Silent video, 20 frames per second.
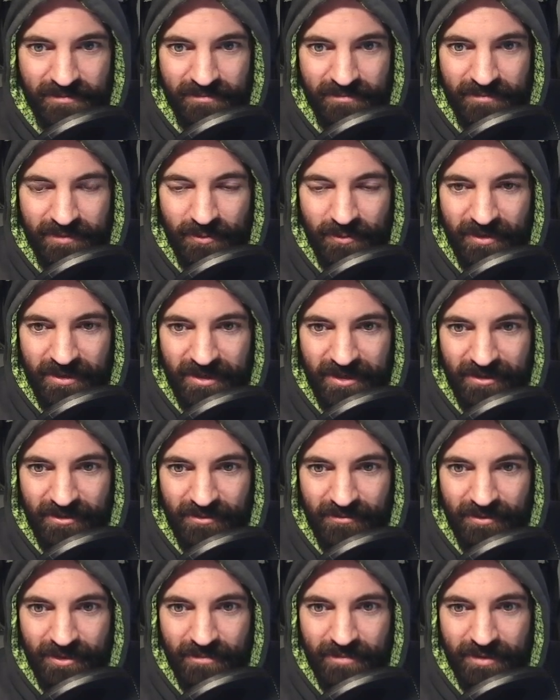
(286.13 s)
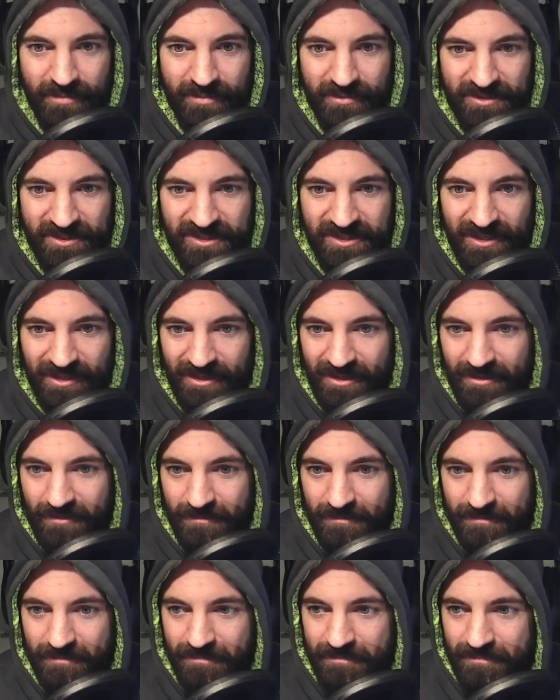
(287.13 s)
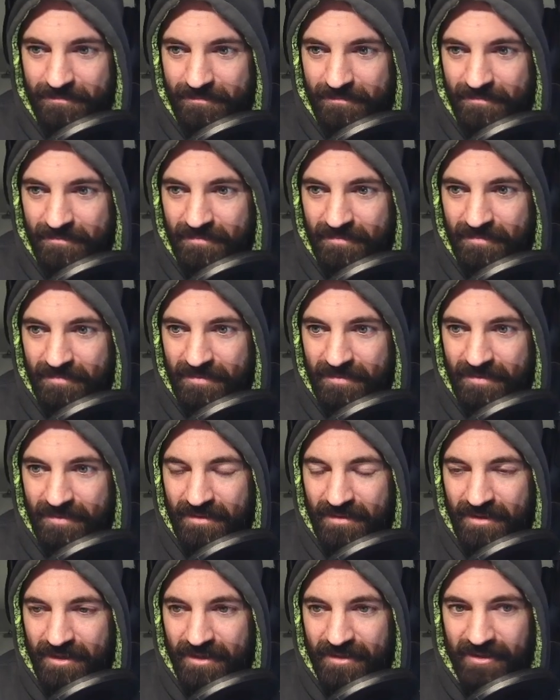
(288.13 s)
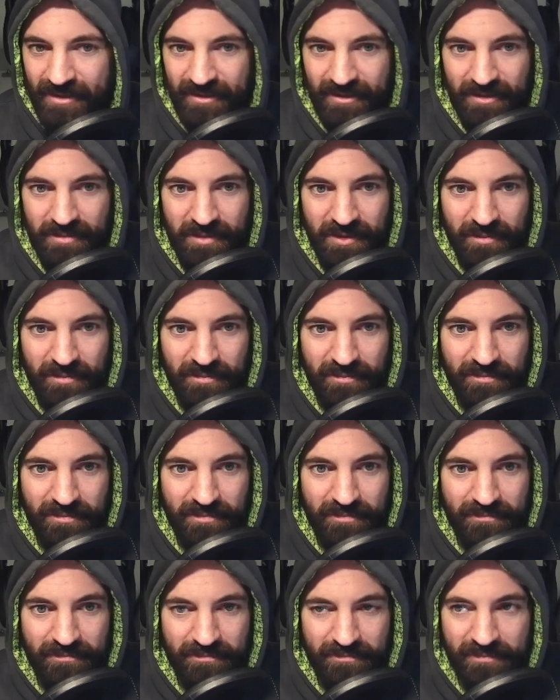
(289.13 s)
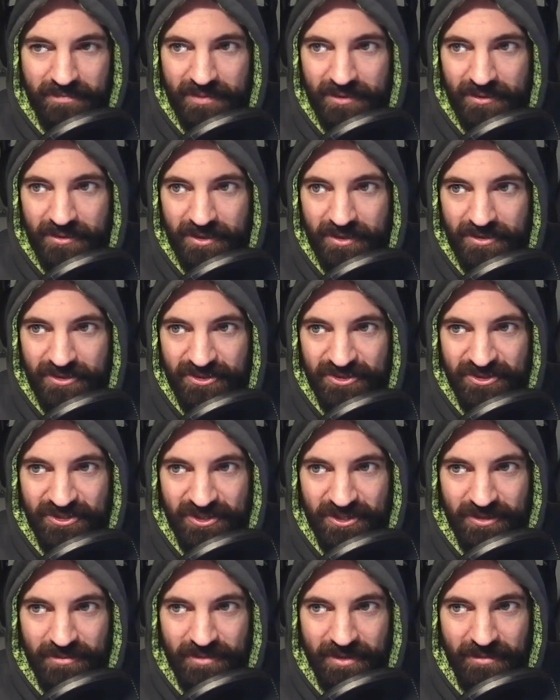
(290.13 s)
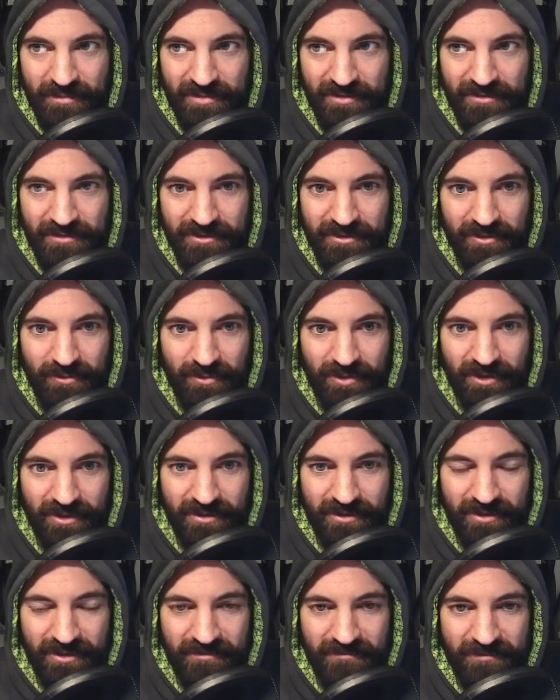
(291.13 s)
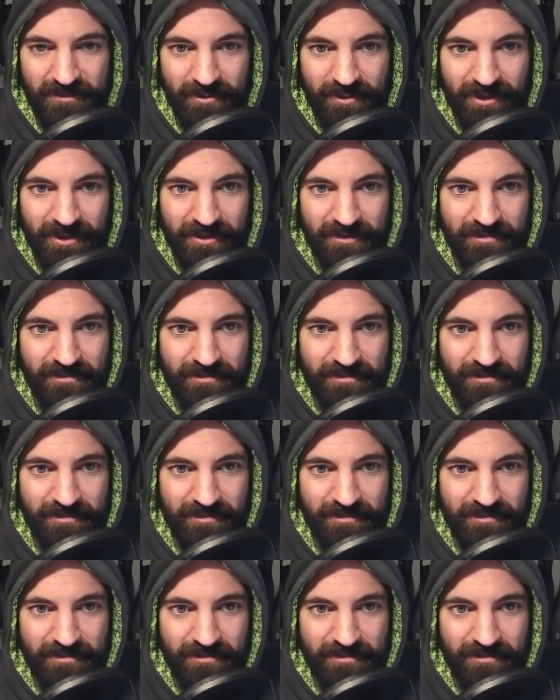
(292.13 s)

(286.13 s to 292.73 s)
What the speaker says: But we got 3 people sick. And they're gonna be puking germy, polluted water everywhere.